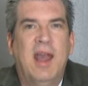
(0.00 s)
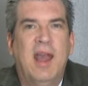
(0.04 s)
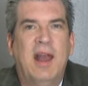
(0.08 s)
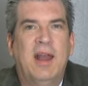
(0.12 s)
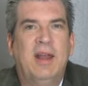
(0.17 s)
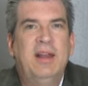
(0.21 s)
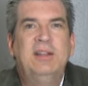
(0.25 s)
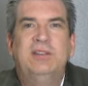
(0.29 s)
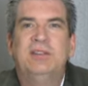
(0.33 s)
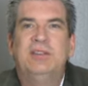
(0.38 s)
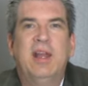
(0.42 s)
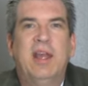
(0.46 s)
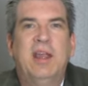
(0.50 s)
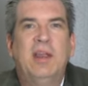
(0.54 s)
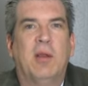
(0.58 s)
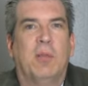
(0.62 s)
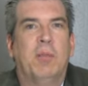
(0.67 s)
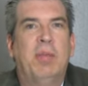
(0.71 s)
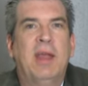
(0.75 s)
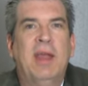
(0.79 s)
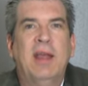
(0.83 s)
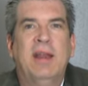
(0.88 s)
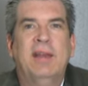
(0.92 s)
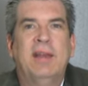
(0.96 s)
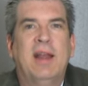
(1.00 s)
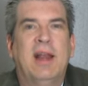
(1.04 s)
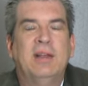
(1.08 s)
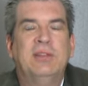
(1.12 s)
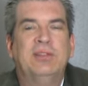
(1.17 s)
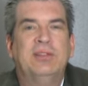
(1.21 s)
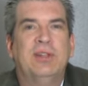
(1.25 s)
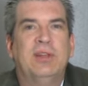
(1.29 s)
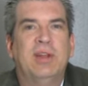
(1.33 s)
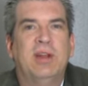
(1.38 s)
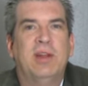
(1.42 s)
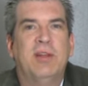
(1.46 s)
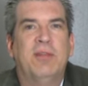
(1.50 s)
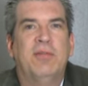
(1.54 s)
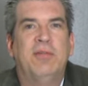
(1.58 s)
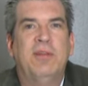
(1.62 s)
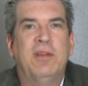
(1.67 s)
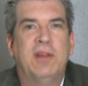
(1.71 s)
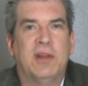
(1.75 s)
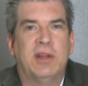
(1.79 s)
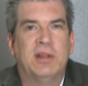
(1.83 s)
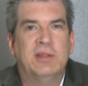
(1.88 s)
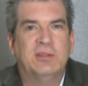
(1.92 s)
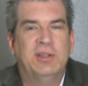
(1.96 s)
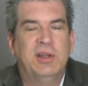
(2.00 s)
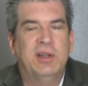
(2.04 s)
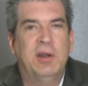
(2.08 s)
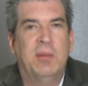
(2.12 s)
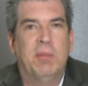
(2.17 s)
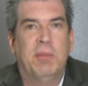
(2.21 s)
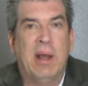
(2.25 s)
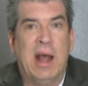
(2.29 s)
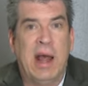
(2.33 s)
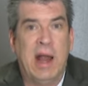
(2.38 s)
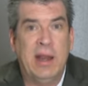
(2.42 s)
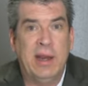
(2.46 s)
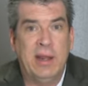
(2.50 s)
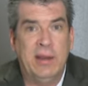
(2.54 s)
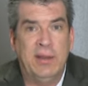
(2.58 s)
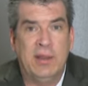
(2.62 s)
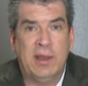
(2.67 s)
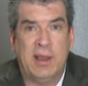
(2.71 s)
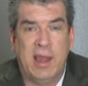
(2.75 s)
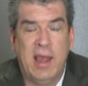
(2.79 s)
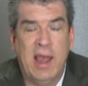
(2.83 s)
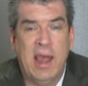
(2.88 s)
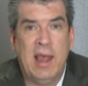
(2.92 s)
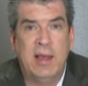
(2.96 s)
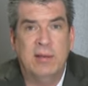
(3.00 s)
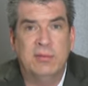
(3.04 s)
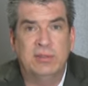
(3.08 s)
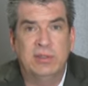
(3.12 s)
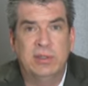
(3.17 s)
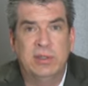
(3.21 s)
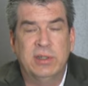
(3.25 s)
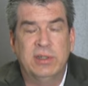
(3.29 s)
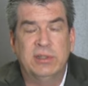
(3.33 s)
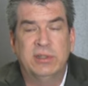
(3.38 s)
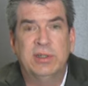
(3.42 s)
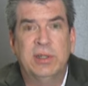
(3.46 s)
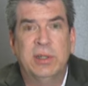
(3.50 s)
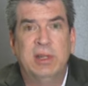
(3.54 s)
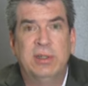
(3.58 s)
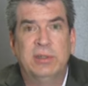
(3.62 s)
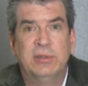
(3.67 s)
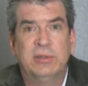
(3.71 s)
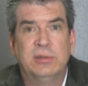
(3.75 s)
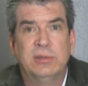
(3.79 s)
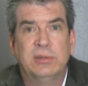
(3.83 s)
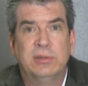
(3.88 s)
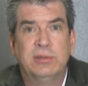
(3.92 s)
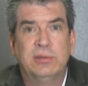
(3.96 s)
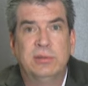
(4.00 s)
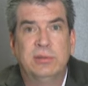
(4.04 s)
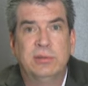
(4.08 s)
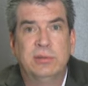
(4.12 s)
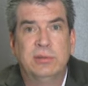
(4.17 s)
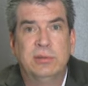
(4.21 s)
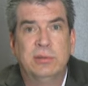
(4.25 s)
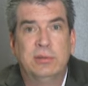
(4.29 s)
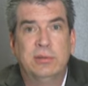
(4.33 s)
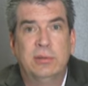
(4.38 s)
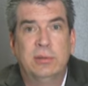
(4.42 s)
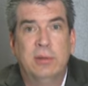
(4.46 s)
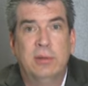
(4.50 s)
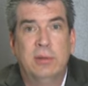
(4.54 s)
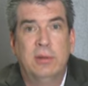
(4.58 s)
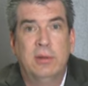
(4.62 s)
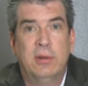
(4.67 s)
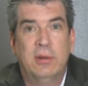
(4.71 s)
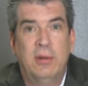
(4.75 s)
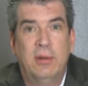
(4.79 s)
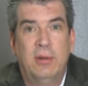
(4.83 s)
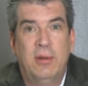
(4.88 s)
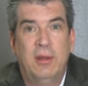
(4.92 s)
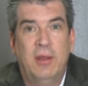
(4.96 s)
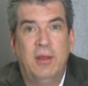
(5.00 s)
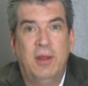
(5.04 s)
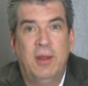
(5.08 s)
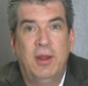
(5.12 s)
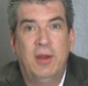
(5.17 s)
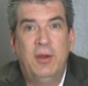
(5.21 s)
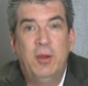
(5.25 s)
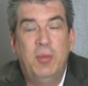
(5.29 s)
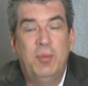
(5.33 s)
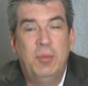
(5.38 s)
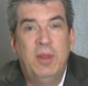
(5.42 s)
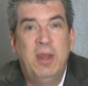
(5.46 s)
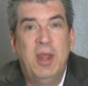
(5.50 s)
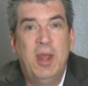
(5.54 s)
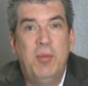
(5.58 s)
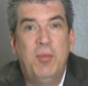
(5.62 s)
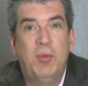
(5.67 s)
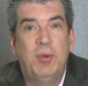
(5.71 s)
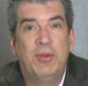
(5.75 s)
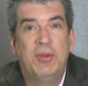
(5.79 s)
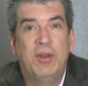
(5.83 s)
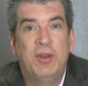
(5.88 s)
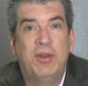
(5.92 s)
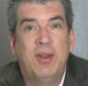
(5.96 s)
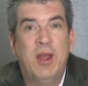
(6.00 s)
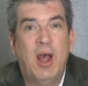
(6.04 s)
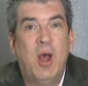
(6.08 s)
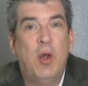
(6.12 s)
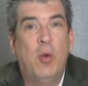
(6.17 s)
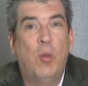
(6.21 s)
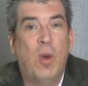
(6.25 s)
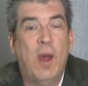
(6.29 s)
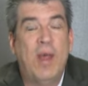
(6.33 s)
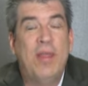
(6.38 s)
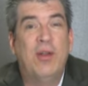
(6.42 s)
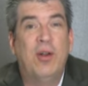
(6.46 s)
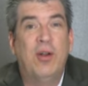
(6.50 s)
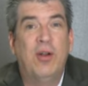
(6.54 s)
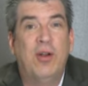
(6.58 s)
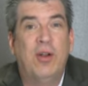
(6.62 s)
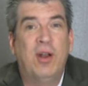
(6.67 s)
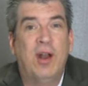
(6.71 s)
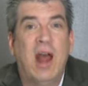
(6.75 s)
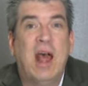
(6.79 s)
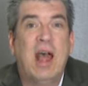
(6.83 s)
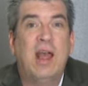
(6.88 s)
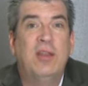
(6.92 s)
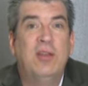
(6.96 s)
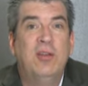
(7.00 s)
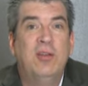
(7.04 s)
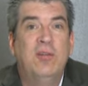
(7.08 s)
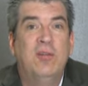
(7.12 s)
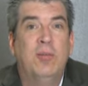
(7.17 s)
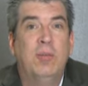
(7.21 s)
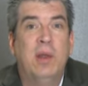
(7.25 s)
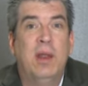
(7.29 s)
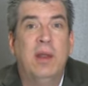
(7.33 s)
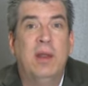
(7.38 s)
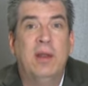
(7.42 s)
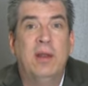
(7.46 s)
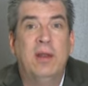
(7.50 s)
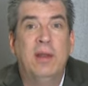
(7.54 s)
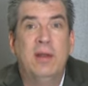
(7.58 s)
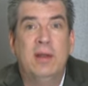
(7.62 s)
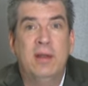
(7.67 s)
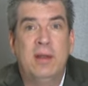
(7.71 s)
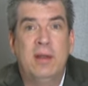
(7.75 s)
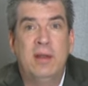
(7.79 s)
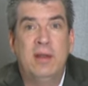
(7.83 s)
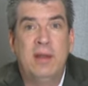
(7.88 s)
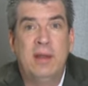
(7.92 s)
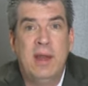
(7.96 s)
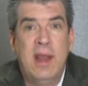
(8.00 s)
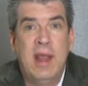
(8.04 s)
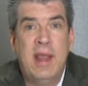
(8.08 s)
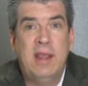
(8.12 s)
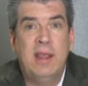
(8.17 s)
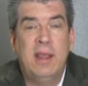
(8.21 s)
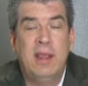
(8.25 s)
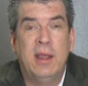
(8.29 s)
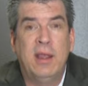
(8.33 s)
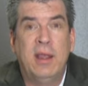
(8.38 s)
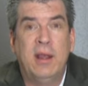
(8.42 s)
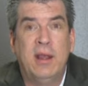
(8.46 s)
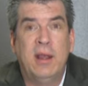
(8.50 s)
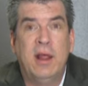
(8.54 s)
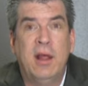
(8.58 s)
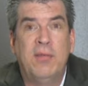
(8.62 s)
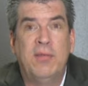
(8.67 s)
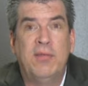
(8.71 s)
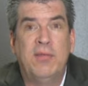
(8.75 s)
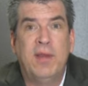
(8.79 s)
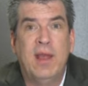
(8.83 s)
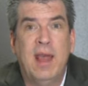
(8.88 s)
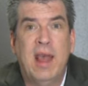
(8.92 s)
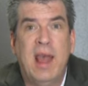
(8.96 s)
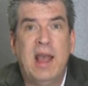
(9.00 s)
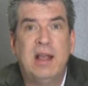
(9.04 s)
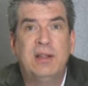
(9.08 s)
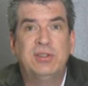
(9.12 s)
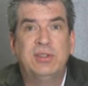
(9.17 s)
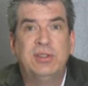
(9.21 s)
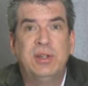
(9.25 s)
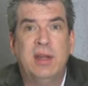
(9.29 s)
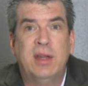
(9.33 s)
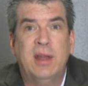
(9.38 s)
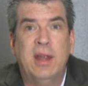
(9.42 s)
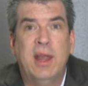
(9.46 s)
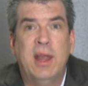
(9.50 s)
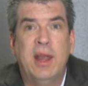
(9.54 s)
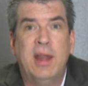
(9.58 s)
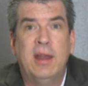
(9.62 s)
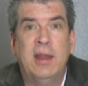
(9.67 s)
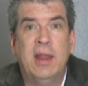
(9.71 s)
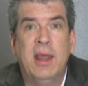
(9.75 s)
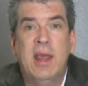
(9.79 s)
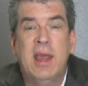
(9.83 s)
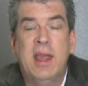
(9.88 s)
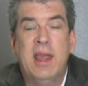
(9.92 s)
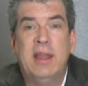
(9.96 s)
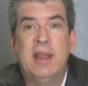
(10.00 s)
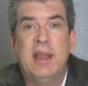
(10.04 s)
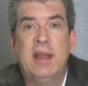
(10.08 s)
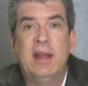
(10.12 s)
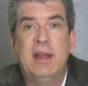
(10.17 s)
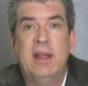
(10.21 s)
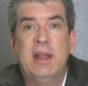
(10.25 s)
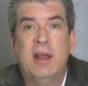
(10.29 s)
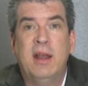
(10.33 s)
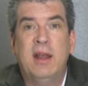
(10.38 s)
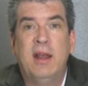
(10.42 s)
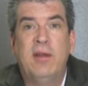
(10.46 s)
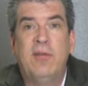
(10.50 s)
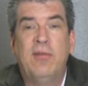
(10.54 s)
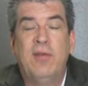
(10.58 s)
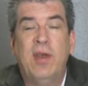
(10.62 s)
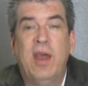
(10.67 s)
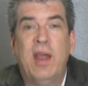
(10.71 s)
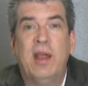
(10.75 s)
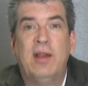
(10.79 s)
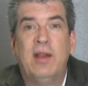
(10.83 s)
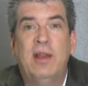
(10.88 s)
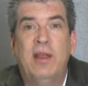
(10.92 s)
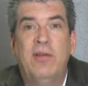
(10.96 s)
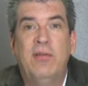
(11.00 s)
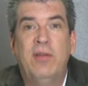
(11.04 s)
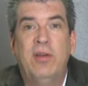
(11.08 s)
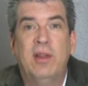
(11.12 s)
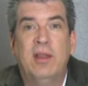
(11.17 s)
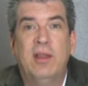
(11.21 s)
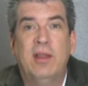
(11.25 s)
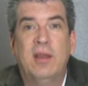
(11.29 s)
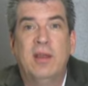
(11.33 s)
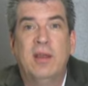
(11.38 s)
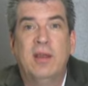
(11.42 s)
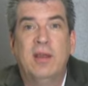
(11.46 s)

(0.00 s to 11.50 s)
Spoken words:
And each day you'll pay attention to the feelings in your body, the calves and the shins. And you'll be able to tell whether or not you've been taking enough action and getting enough activity.